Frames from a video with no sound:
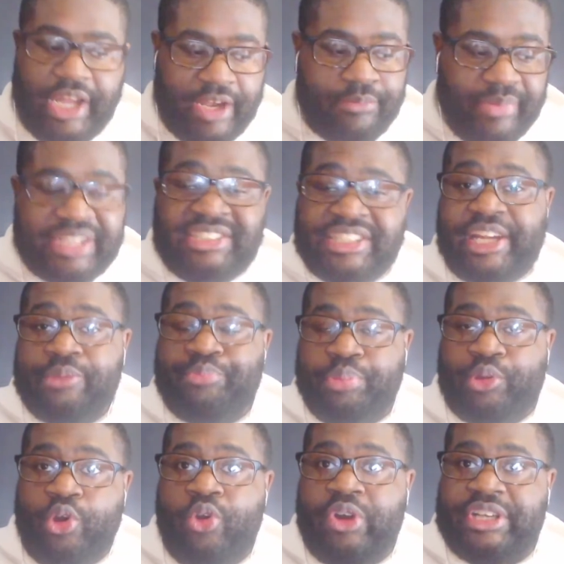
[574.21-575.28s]
And Michigan
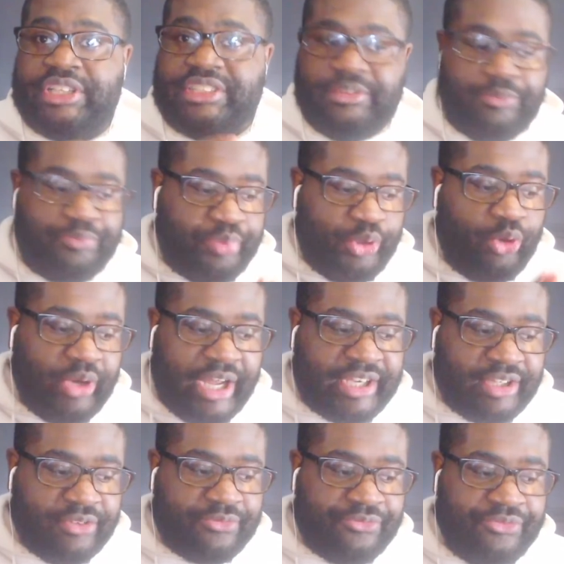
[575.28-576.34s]
blew like
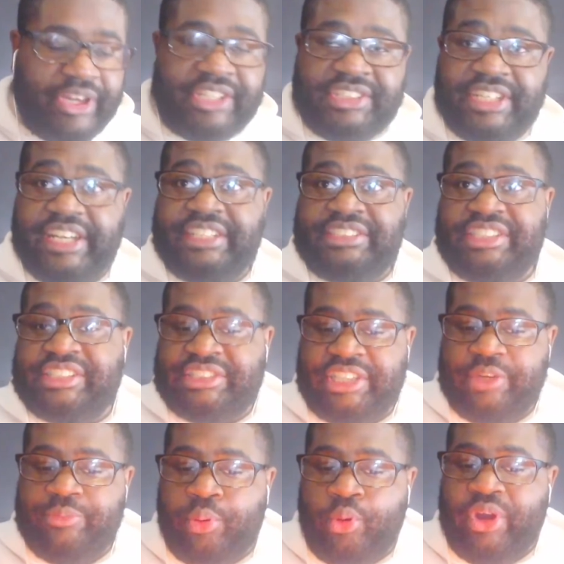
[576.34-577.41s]
a 15,
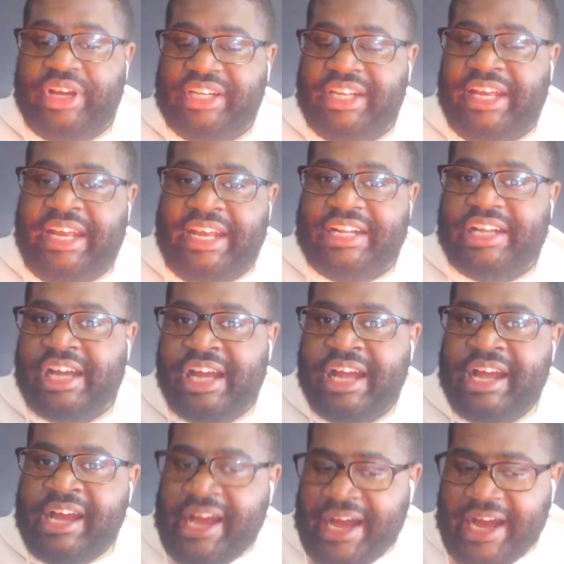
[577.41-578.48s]
16 point lead.
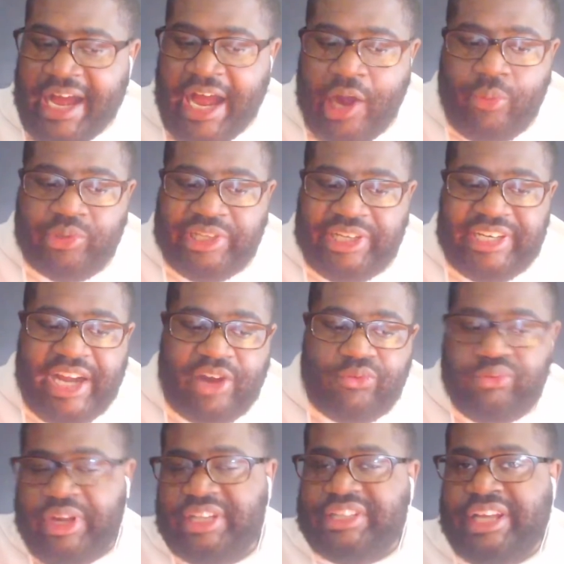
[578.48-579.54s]
How were they not
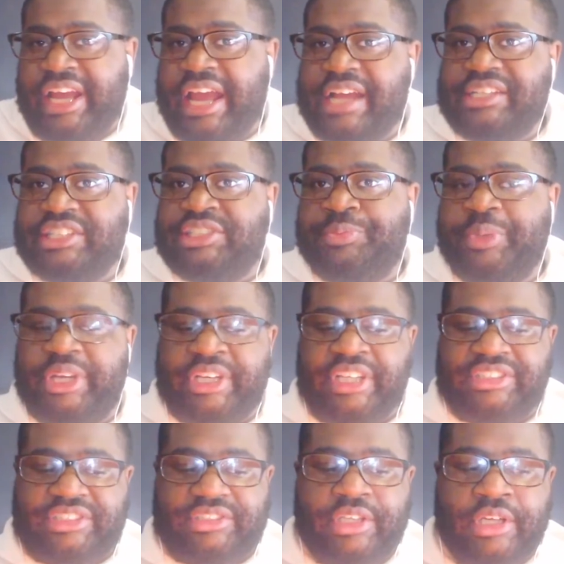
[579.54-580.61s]
ranked ahead just because